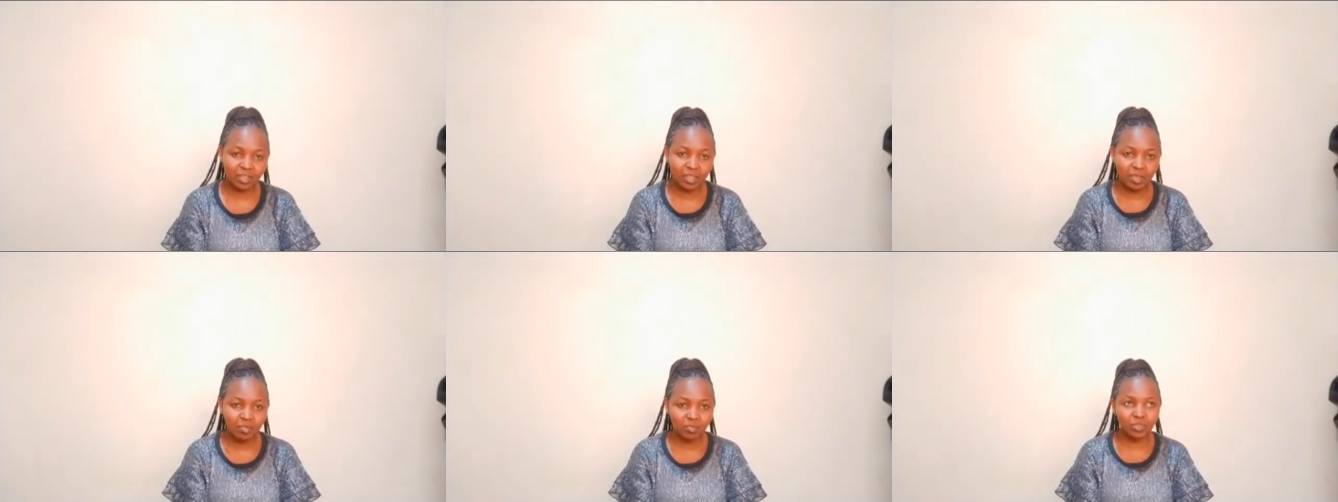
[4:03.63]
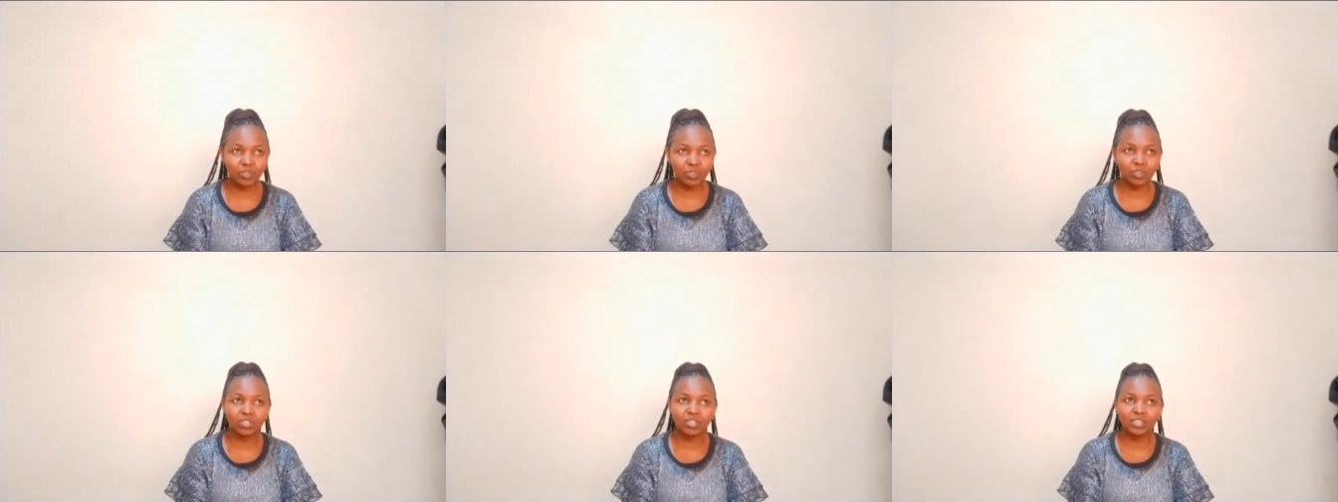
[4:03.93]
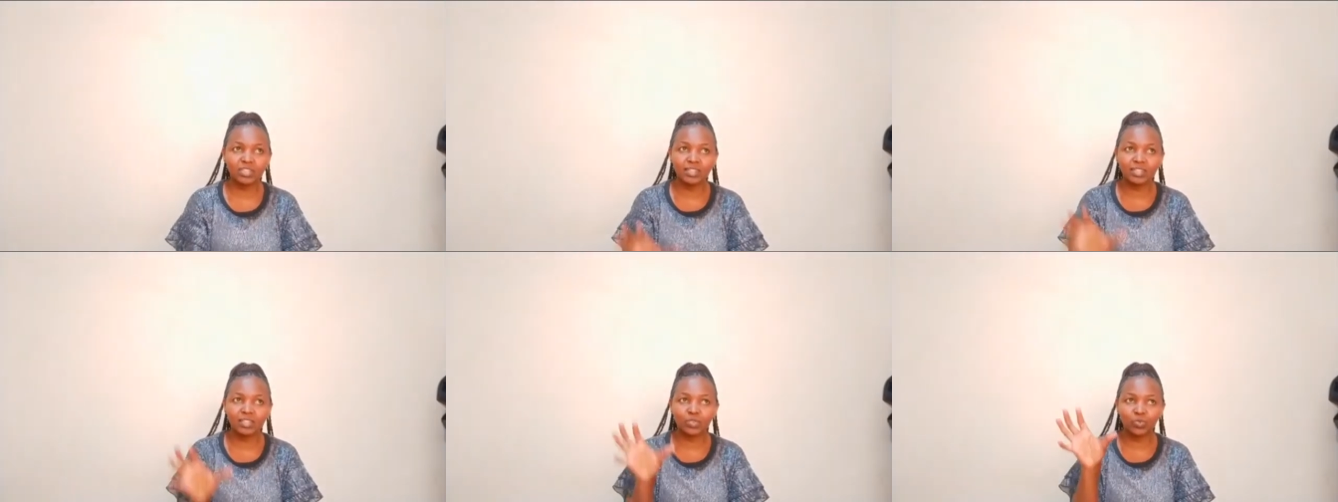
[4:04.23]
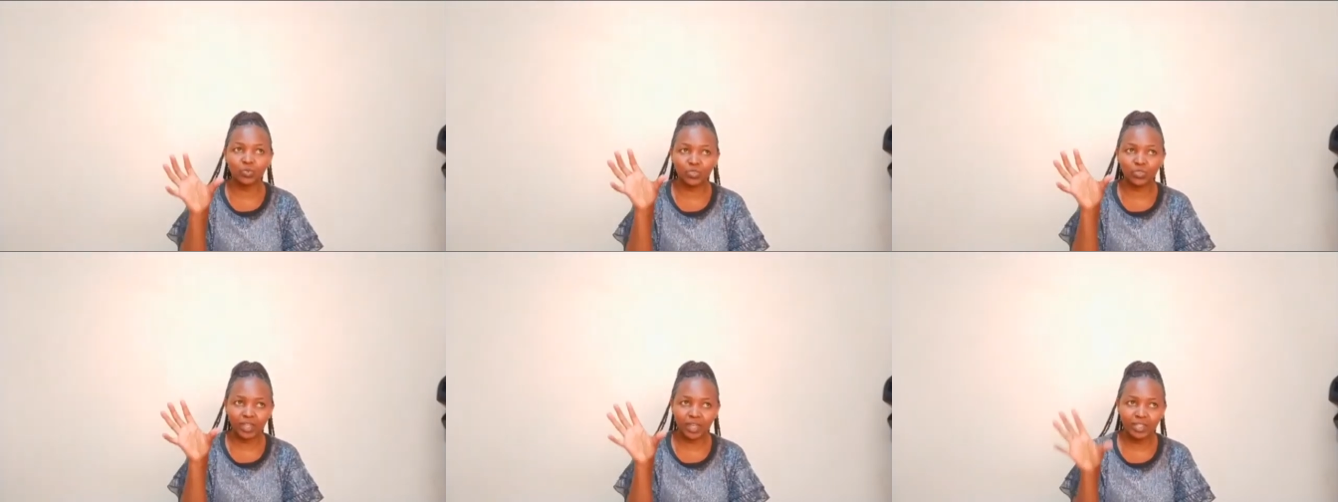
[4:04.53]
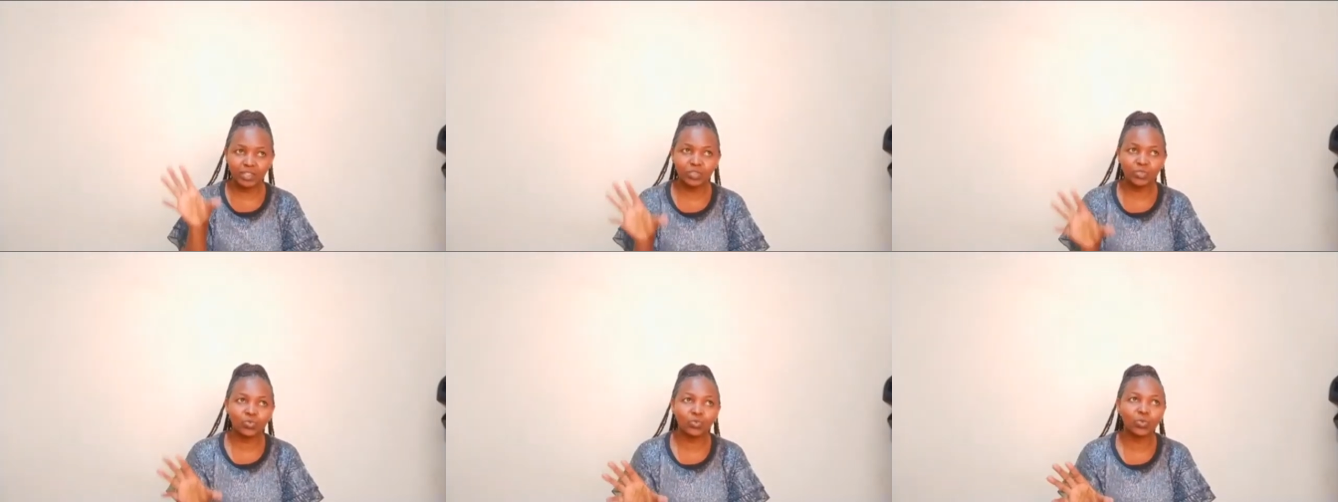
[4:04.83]
Because there's
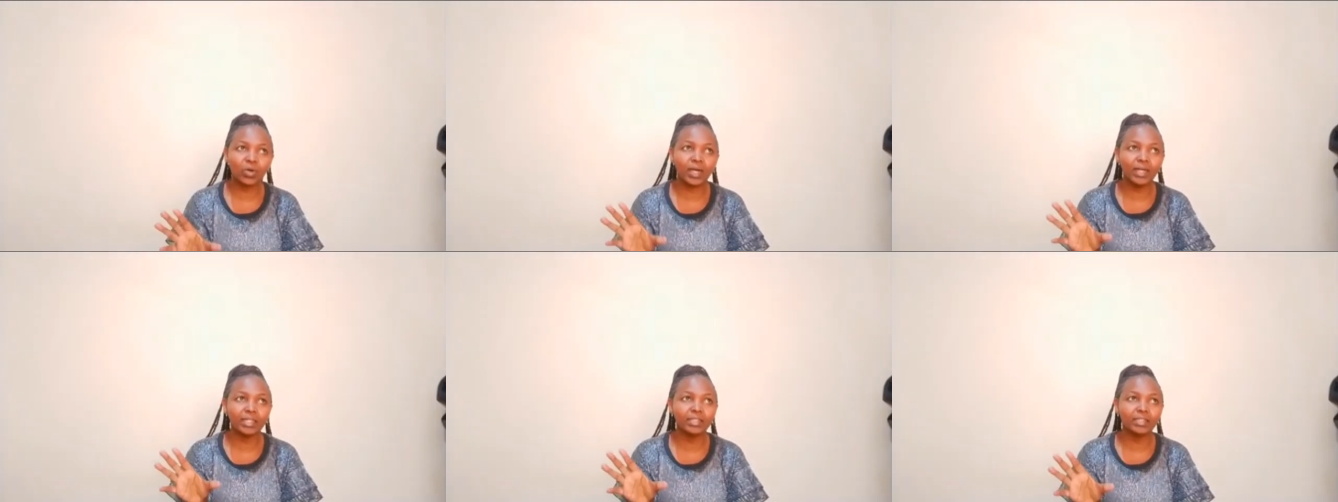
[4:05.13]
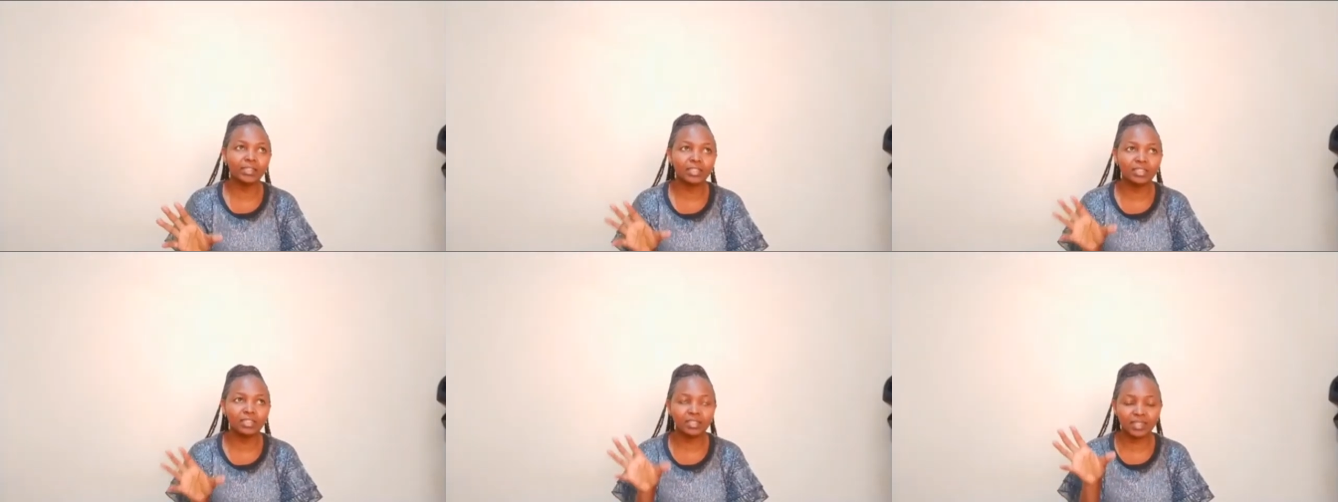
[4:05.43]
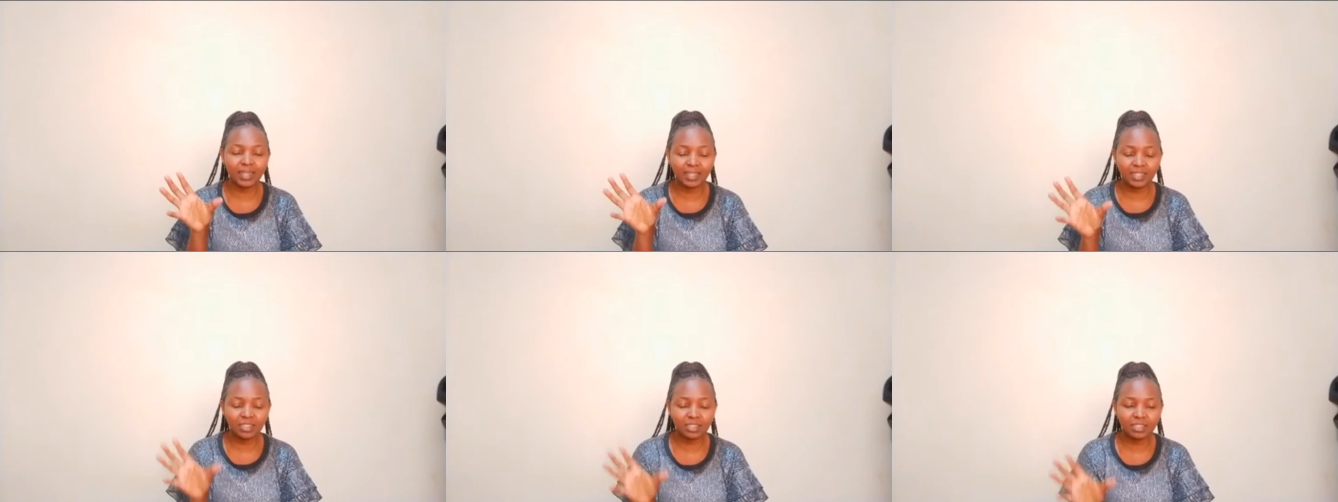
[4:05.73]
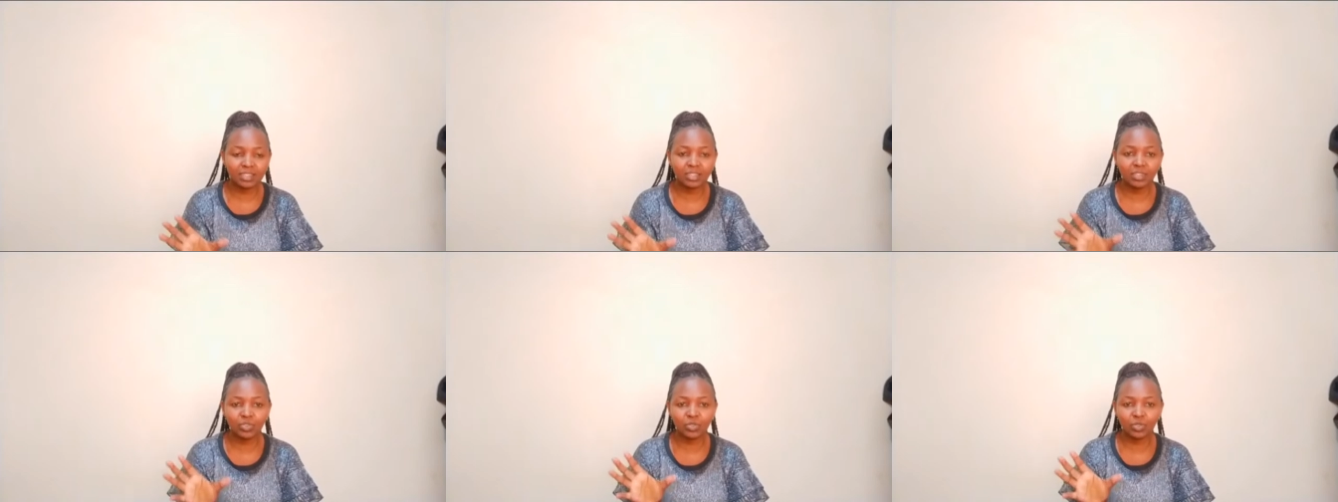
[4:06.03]
that thing